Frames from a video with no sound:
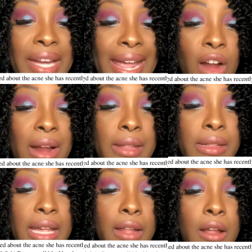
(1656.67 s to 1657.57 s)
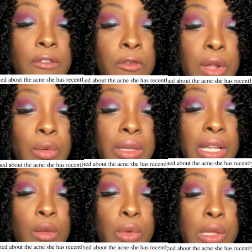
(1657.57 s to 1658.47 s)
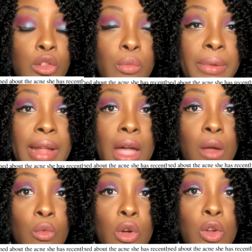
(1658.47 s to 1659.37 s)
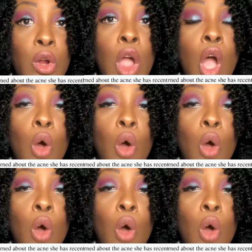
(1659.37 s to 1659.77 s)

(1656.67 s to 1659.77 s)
hair and skin frequently with soap and hot water.